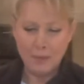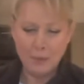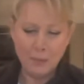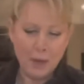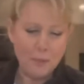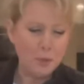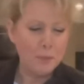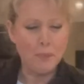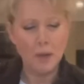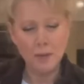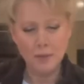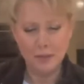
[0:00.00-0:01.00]
we might put
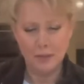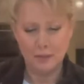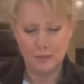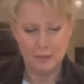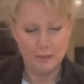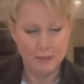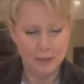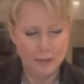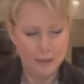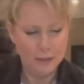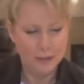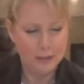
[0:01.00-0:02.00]
both on.
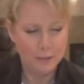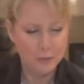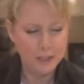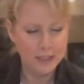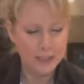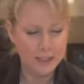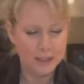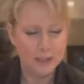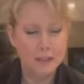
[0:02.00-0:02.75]
What do you think?